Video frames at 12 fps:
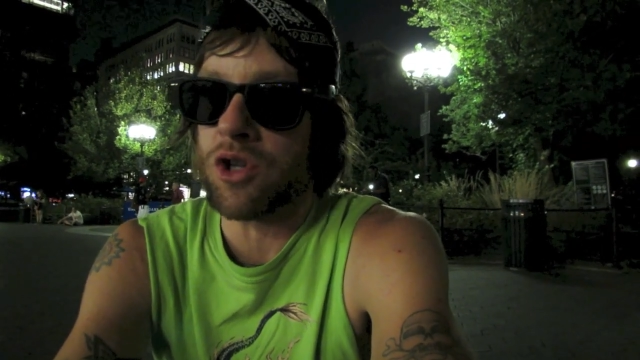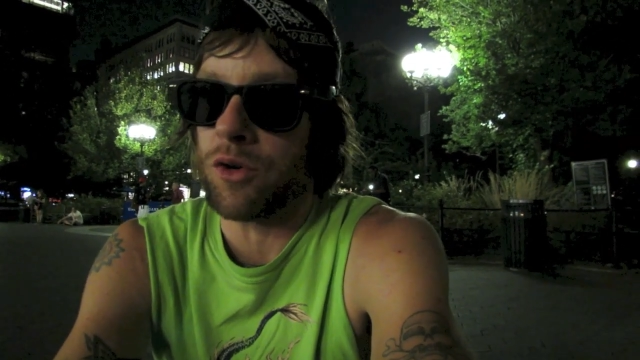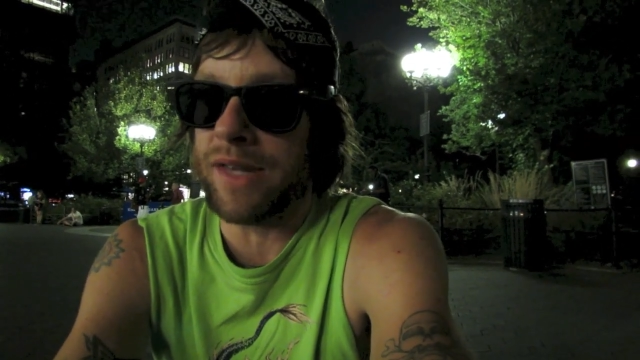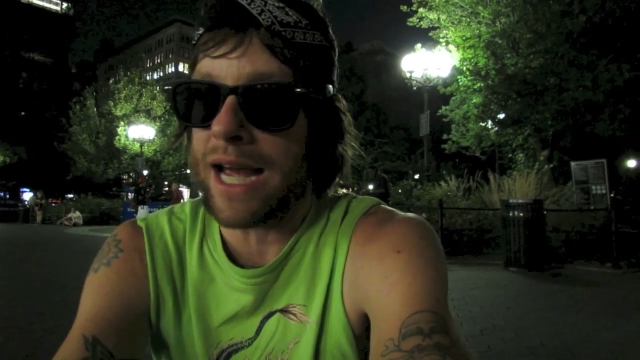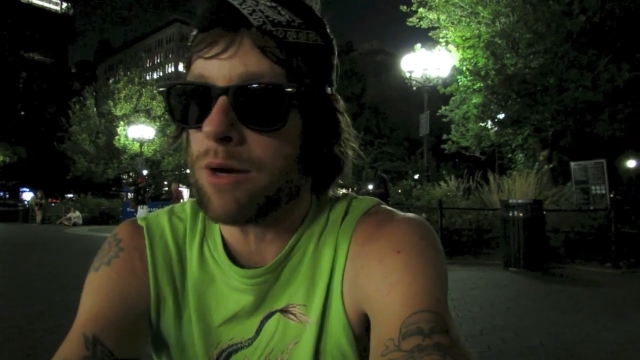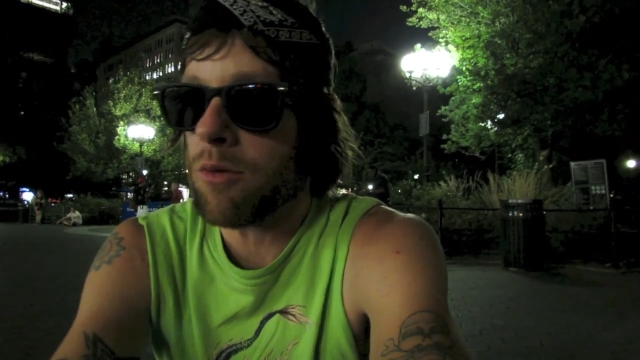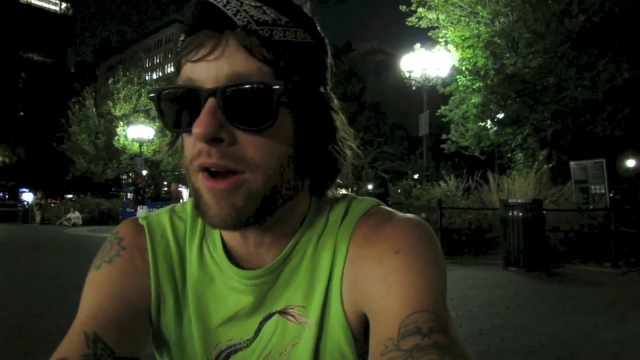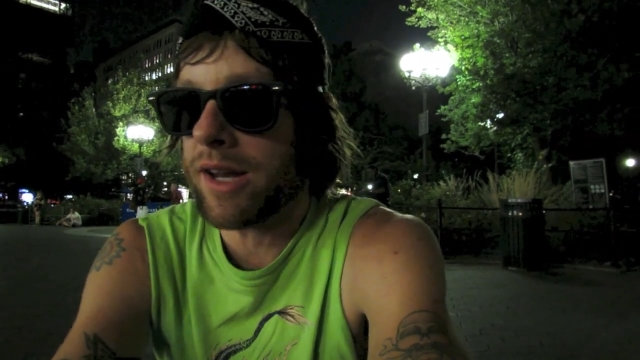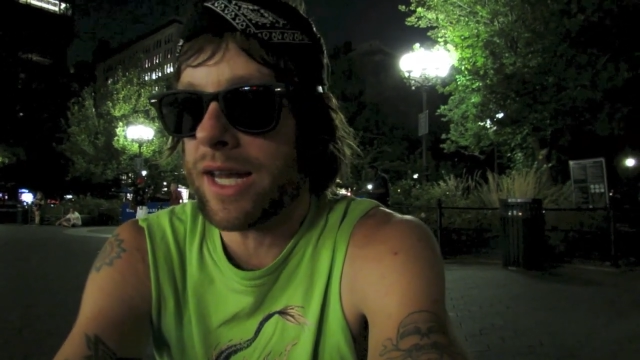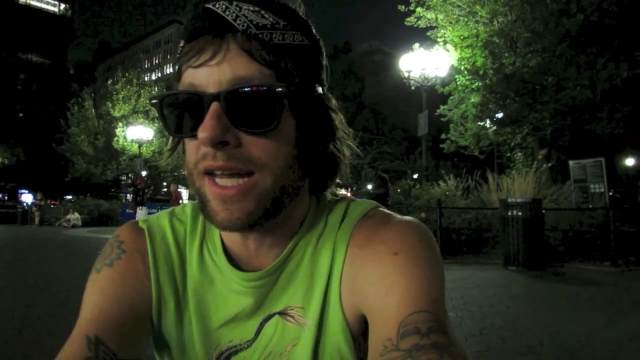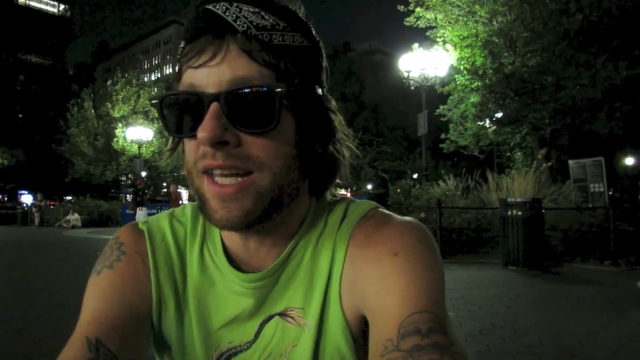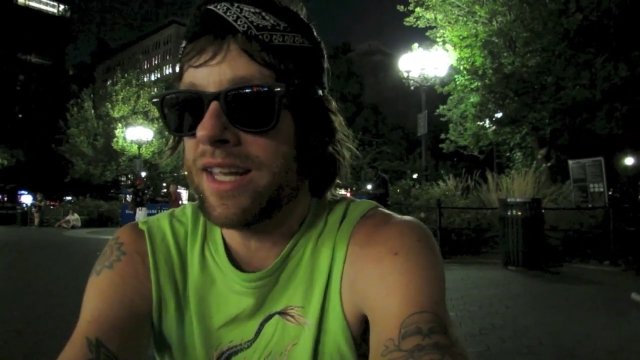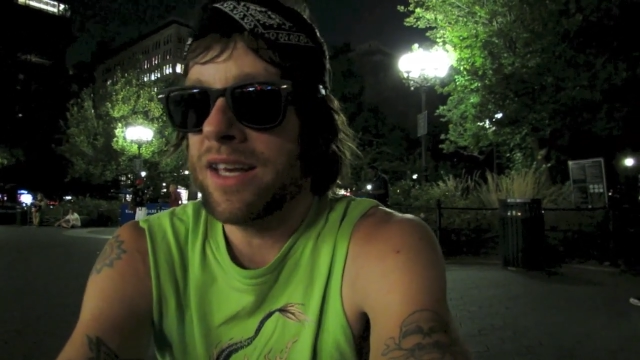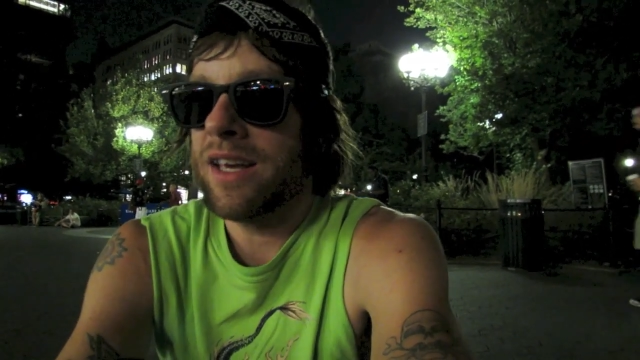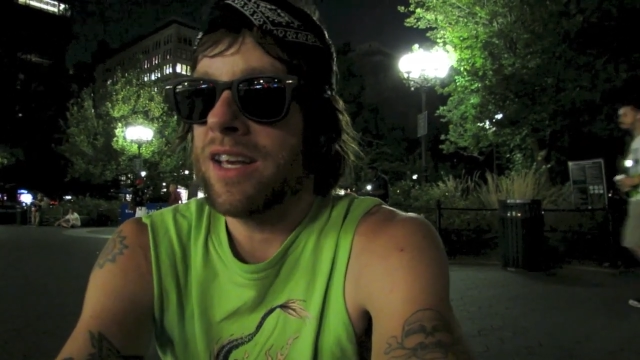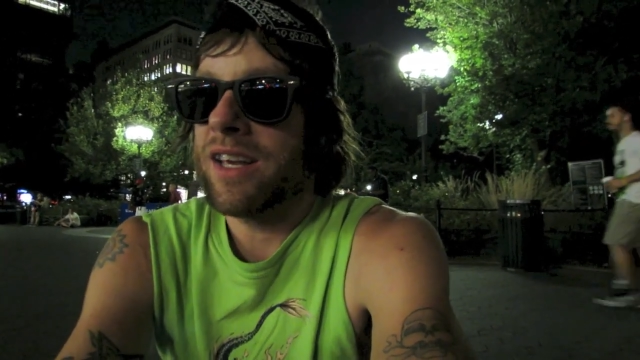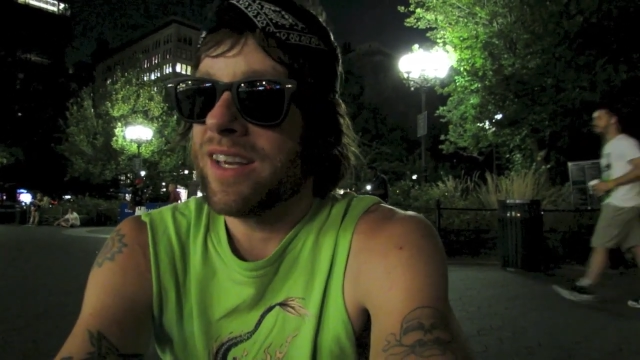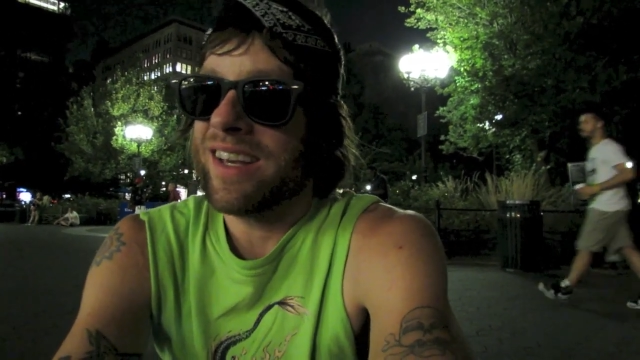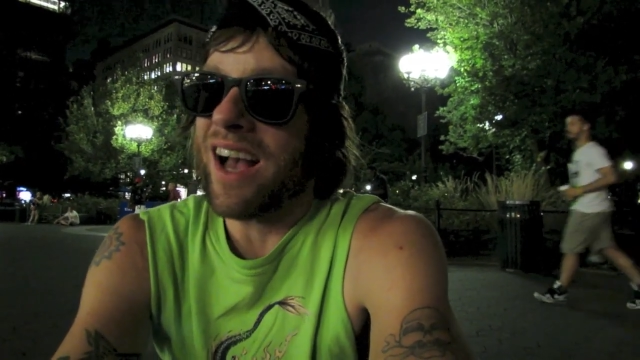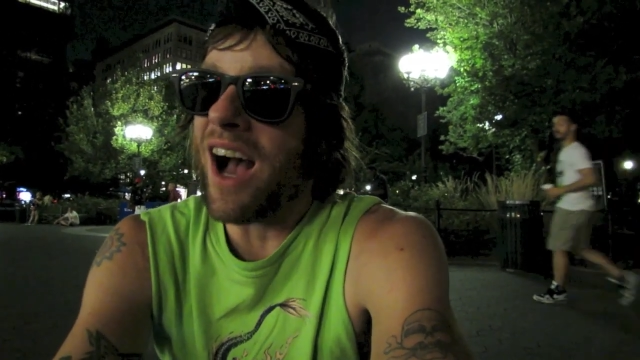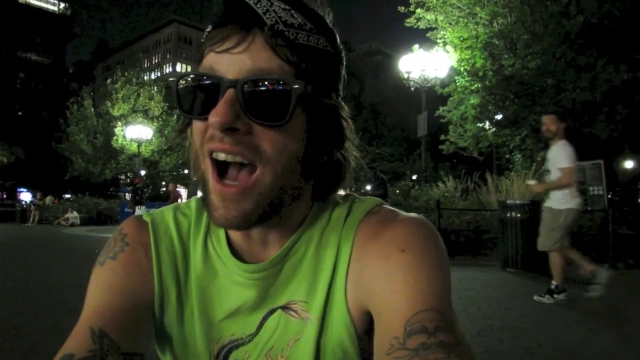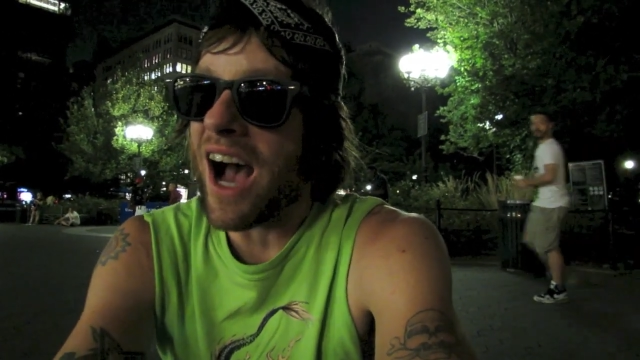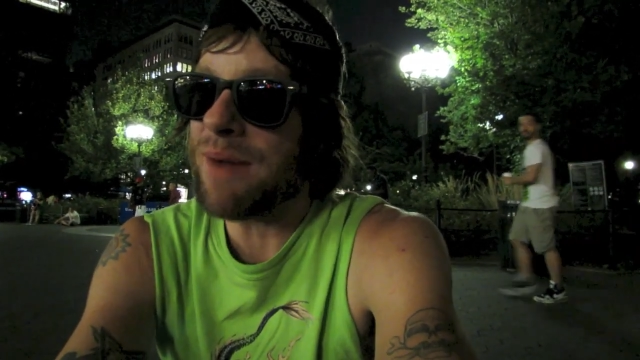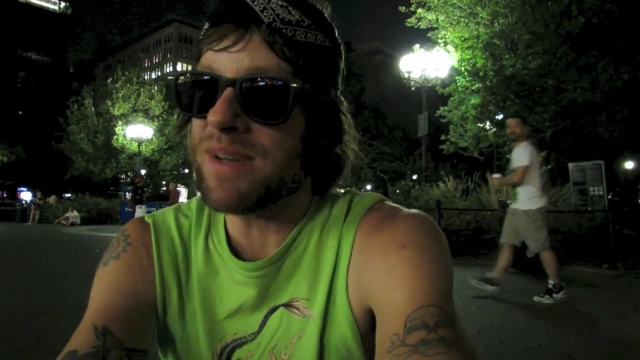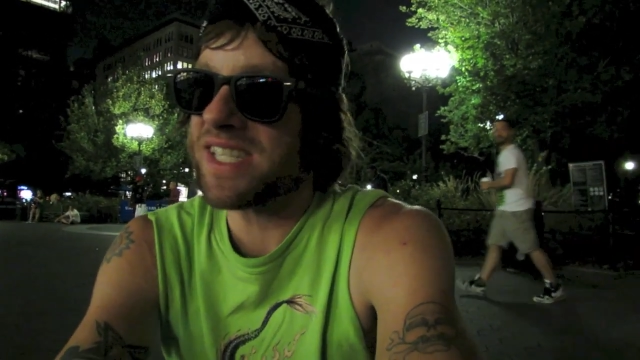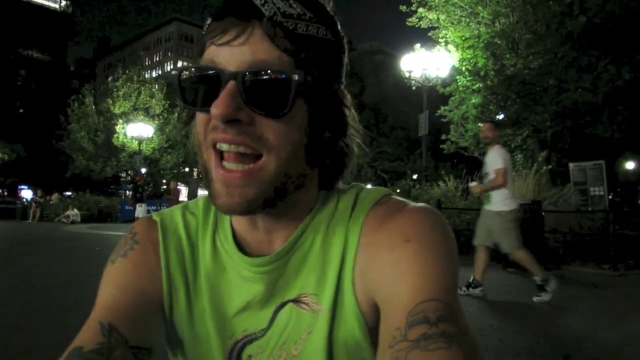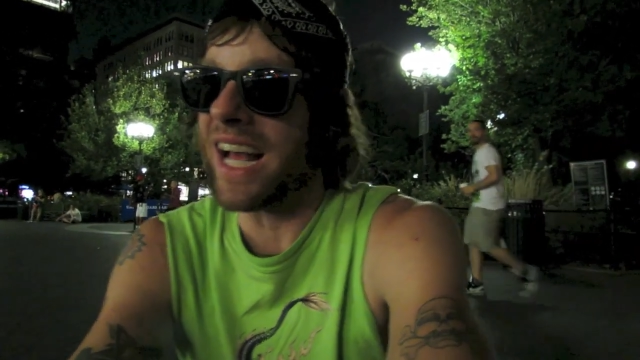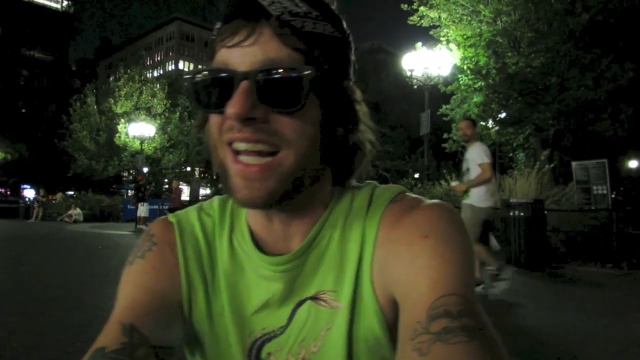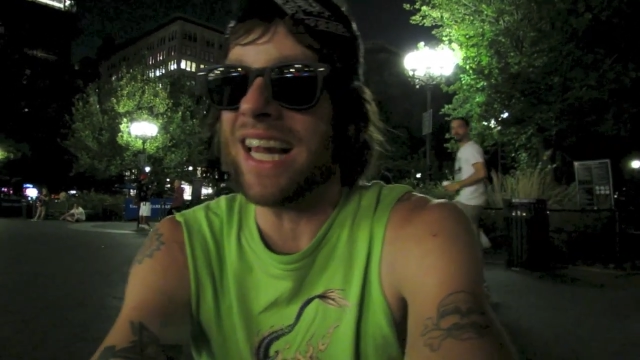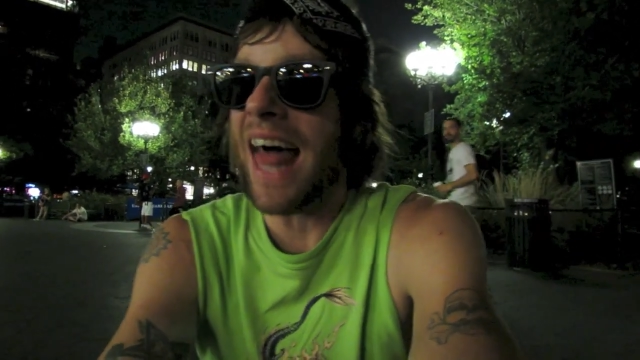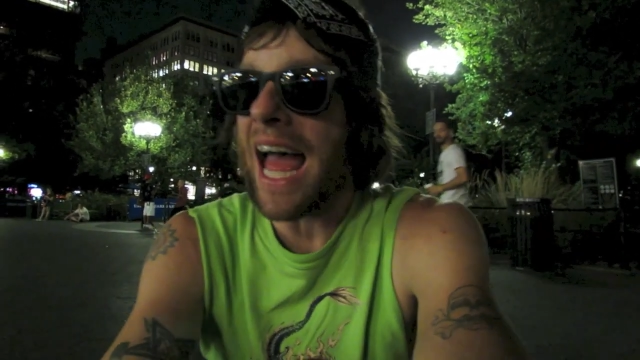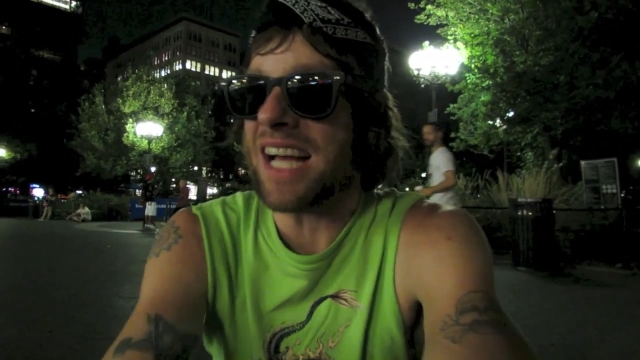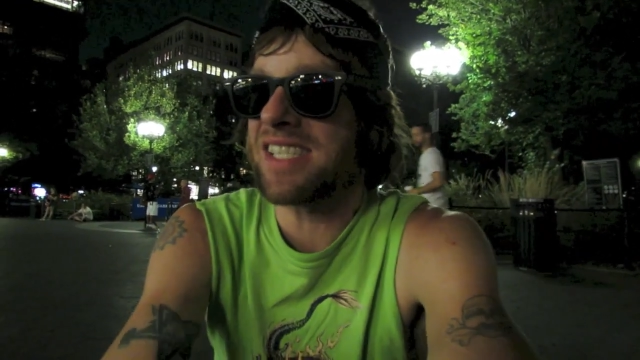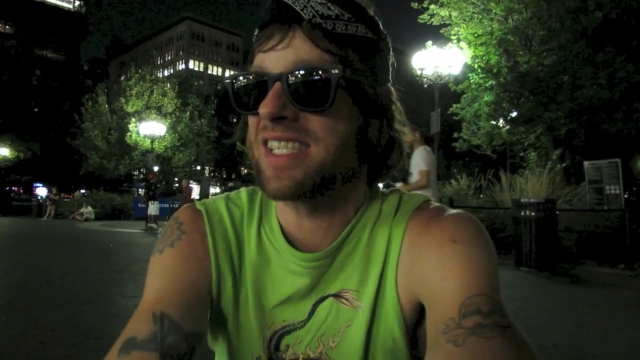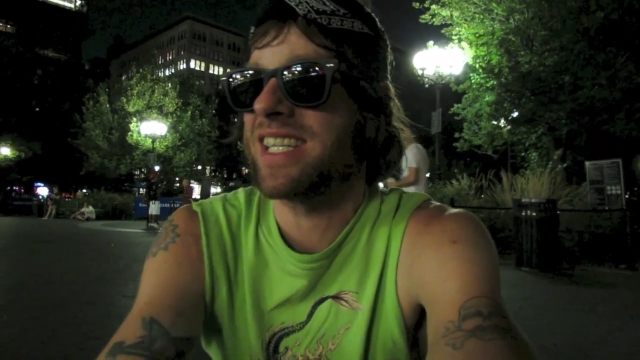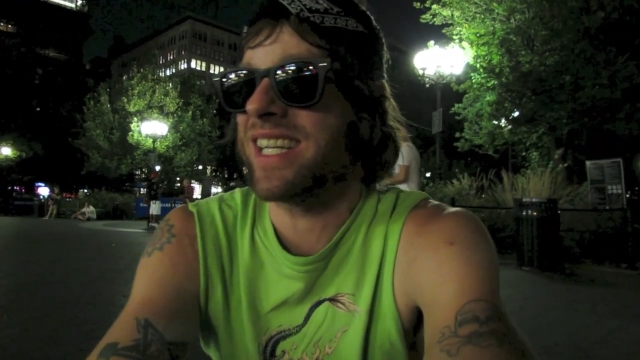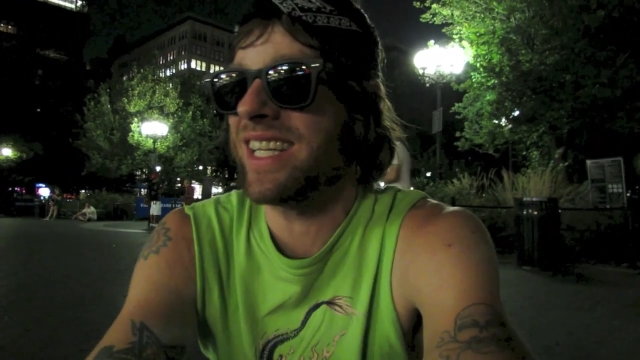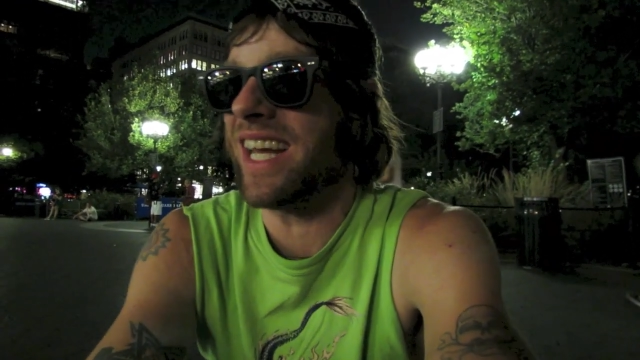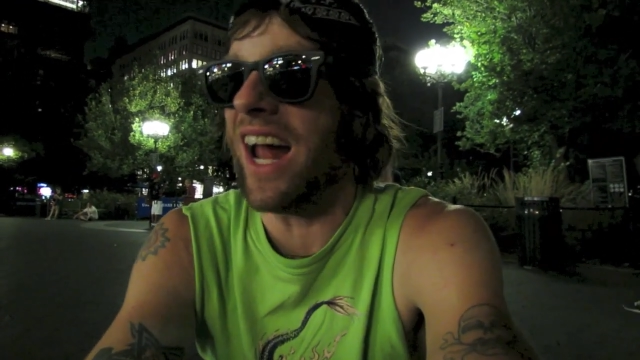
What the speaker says: networking, it's not gonna last,